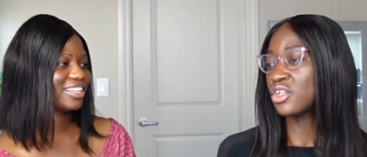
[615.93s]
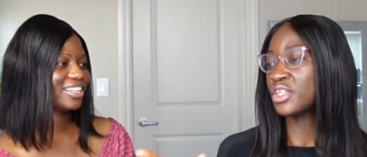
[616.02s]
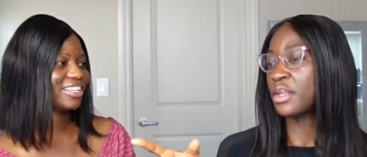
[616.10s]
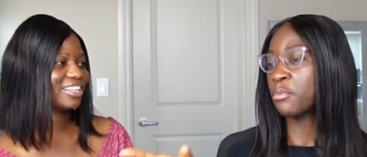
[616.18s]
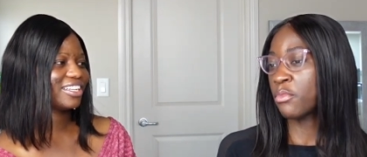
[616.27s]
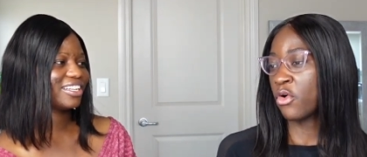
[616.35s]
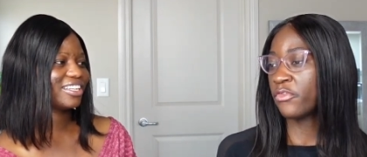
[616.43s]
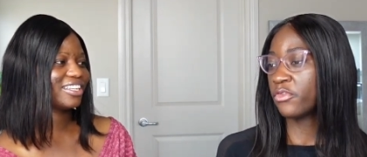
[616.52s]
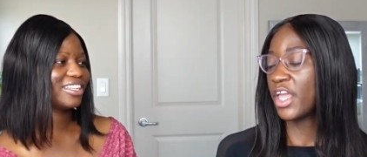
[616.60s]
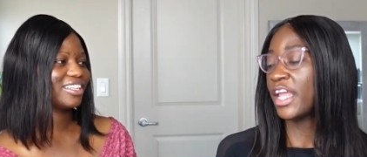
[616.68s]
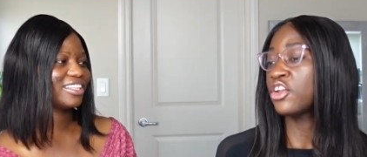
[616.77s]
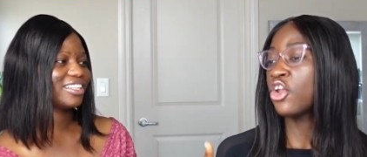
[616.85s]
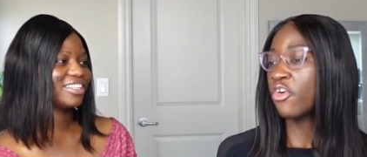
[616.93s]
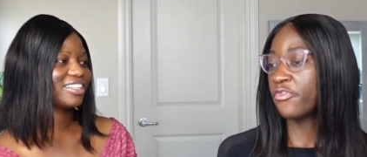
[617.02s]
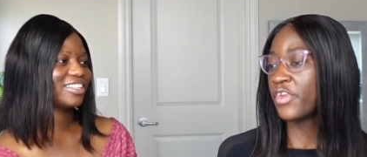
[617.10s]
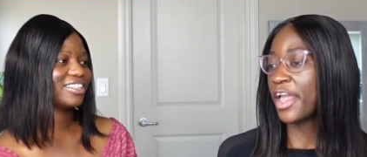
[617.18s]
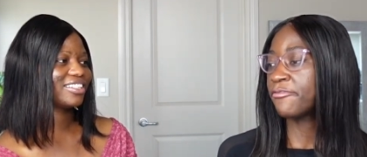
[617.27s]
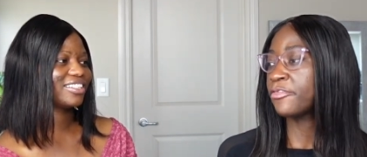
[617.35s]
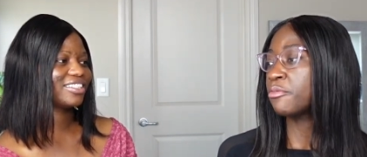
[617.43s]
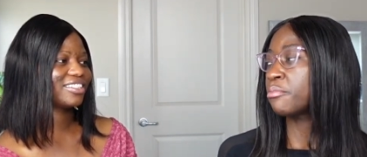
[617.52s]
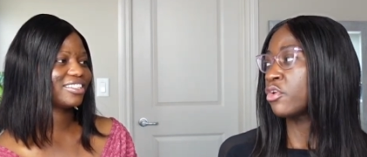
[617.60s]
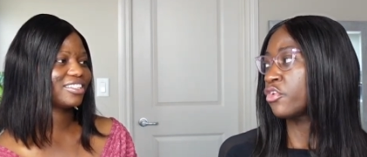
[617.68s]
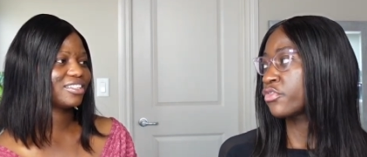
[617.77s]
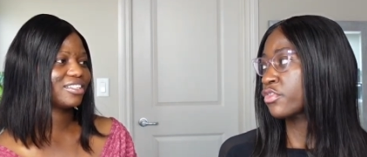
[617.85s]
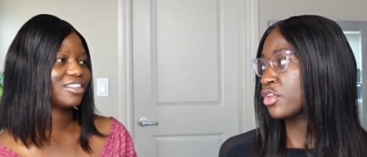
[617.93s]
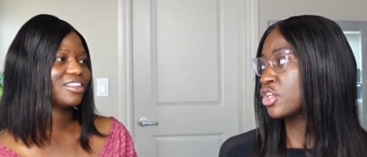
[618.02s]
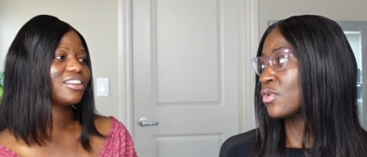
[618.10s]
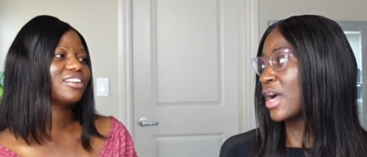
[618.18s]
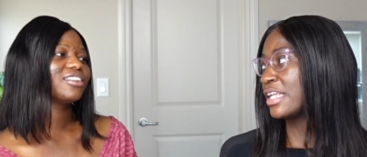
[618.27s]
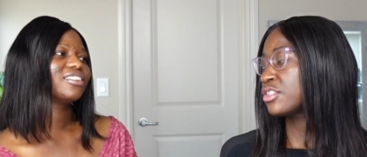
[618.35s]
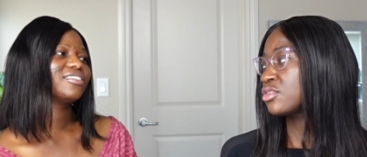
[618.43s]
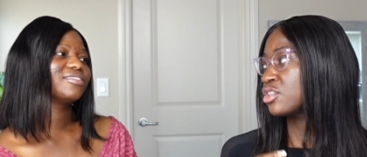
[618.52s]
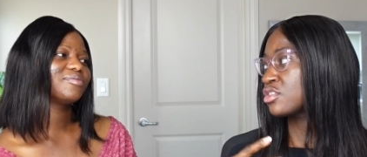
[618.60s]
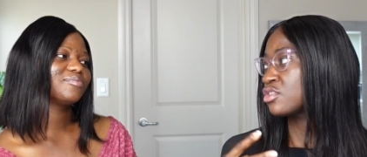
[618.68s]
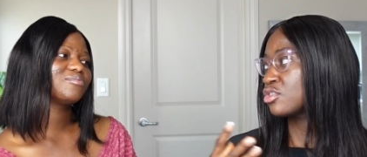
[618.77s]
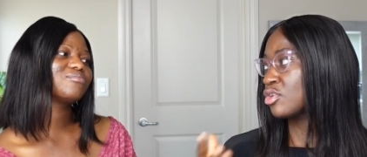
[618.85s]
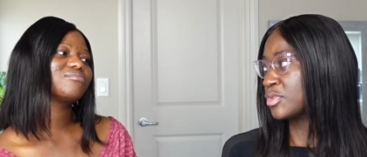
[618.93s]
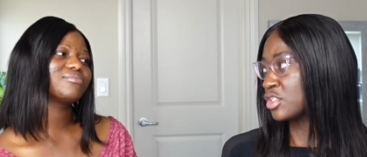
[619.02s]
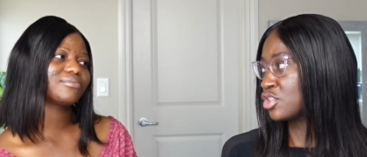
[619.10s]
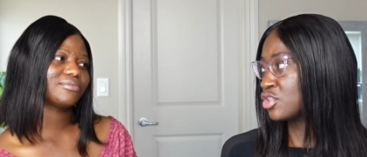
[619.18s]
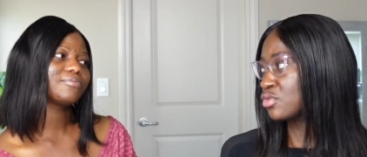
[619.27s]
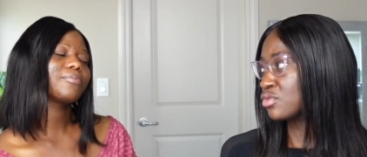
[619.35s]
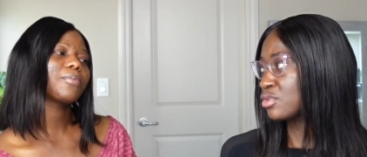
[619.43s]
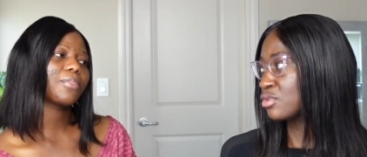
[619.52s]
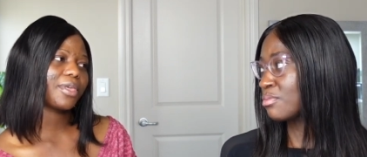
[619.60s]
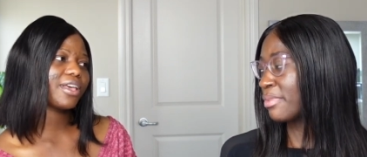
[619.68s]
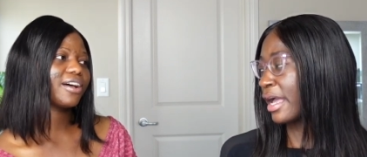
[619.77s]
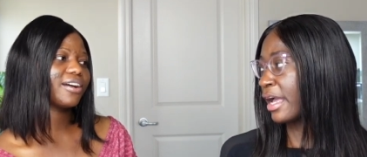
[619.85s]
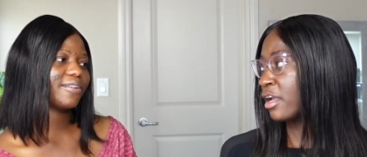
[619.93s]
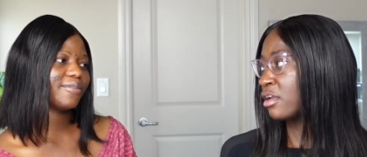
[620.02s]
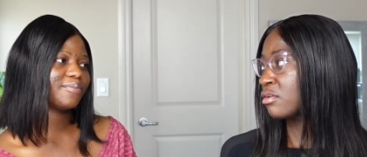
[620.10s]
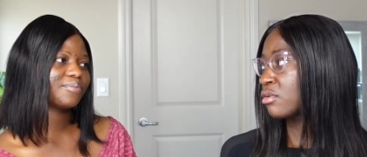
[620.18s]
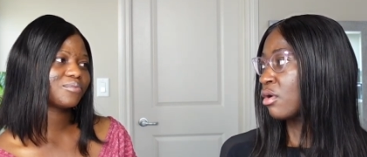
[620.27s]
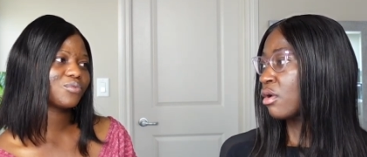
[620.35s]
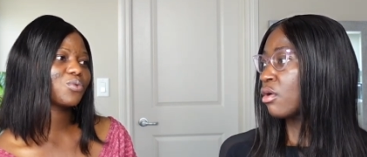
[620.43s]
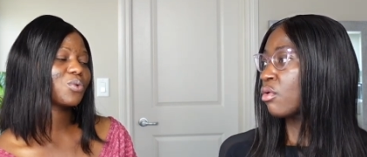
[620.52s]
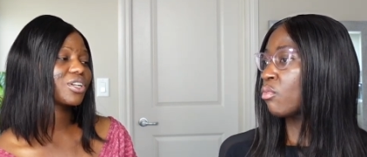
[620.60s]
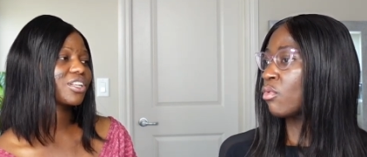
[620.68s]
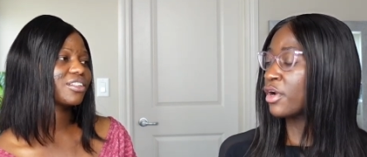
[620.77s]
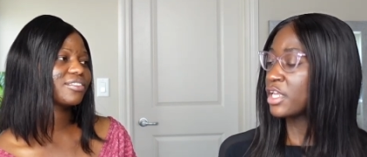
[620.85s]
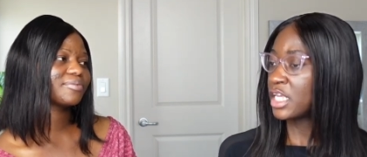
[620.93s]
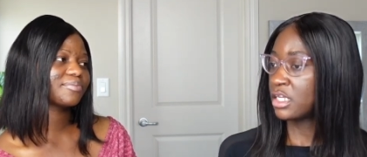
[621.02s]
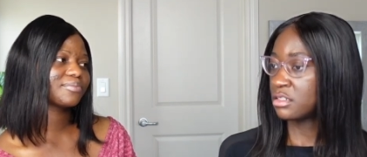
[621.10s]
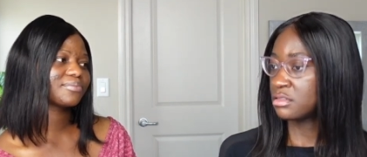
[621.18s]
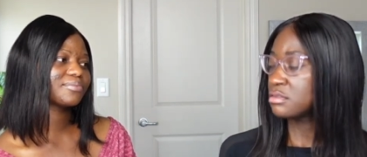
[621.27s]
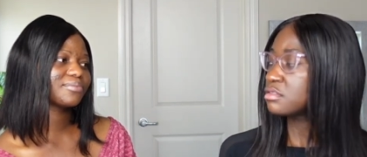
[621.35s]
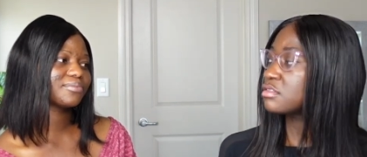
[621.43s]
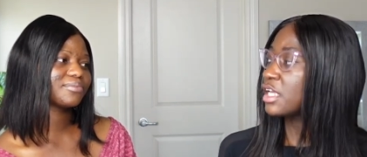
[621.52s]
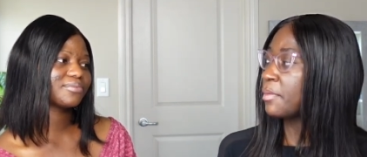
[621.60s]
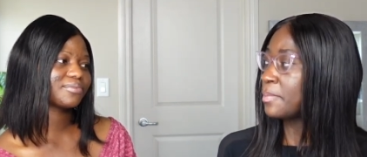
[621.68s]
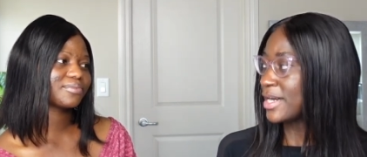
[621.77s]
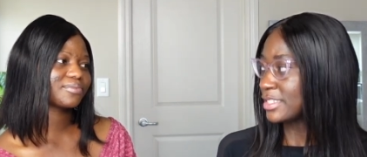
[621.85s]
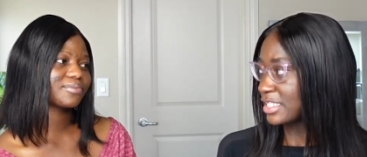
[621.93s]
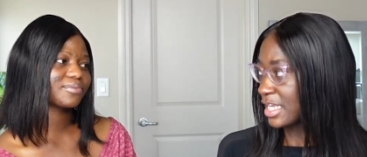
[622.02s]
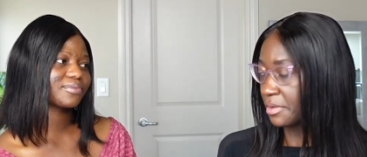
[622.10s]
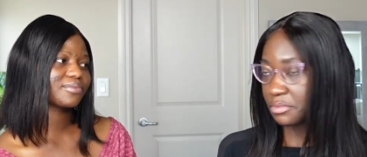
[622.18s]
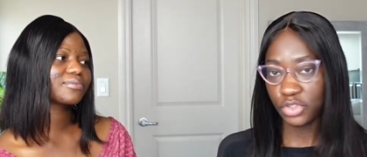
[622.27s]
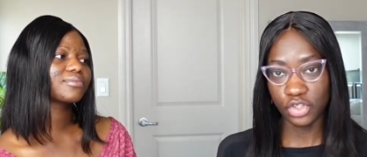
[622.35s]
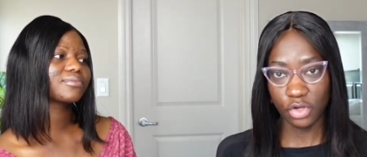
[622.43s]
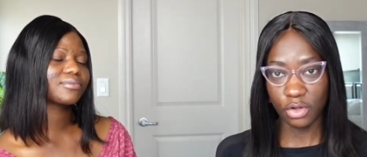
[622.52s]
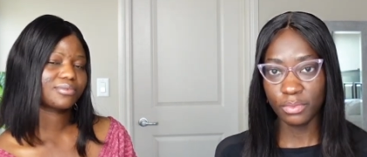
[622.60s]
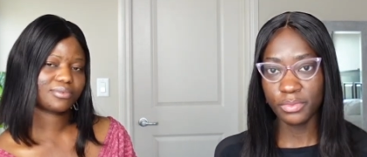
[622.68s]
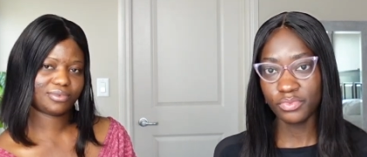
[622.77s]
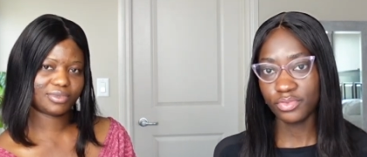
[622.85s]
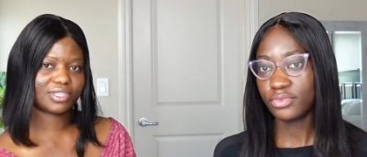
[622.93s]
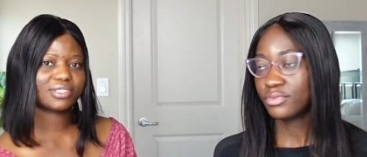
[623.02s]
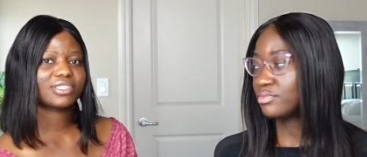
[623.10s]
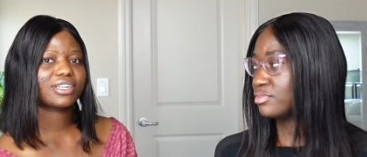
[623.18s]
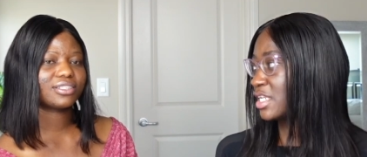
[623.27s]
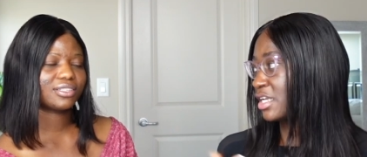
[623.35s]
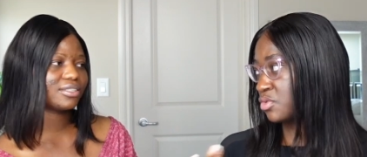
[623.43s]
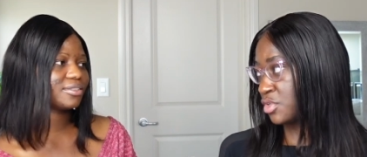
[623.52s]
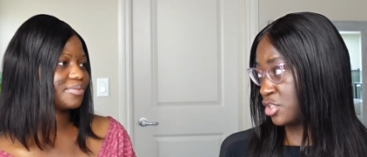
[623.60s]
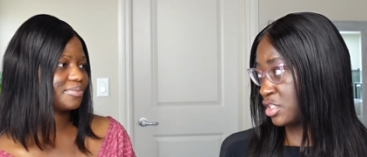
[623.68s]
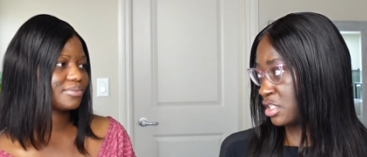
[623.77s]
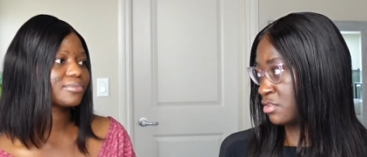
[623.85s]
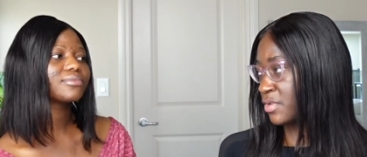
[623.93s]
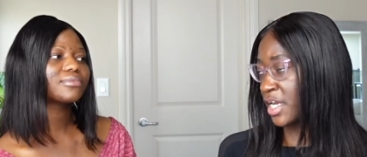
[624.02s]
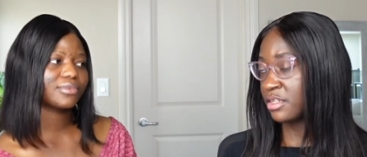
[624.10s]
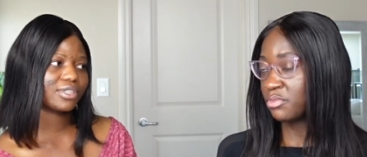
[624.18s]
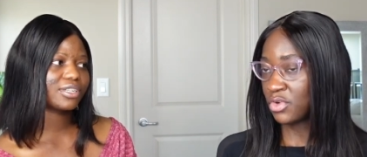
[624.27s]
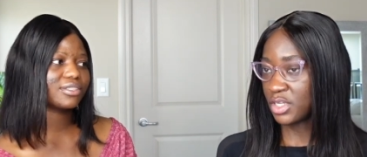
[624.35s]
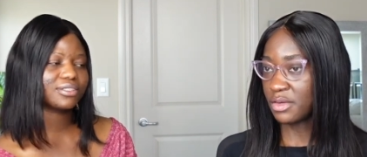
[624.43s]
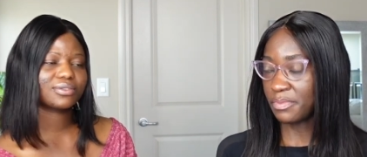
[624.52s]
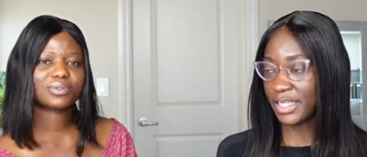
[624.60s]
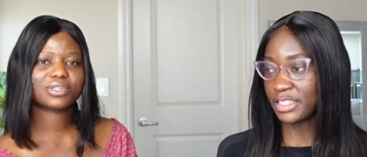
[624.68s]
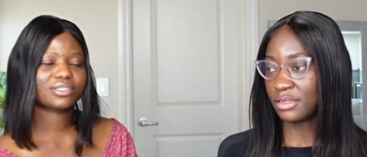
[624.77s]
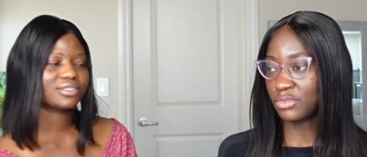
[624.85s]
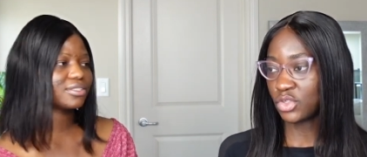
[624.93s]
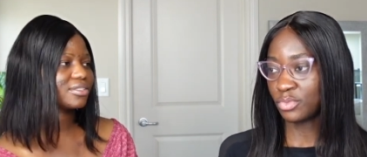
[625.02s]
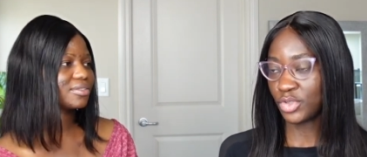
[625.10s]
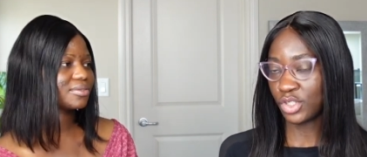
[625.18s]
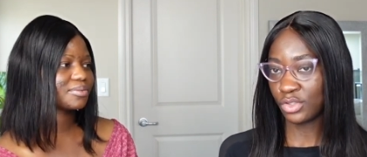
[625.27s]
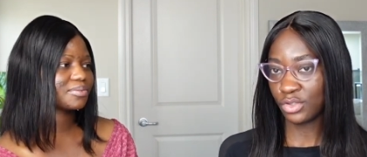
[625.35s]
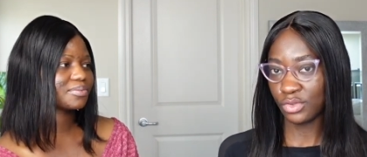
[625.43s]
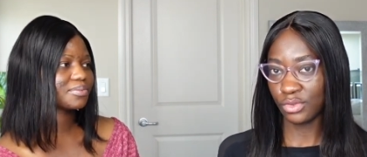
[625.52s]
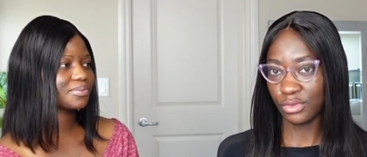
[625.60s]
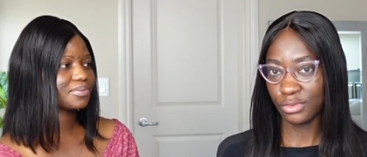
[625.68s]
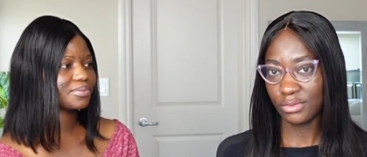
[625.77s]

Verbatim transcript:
Speaker 1: not enough, enough every month. You had to just substitute yeah. by... Working. working a part-time job. Exactly. That's what you did, right? Yeah, working a part-time job just to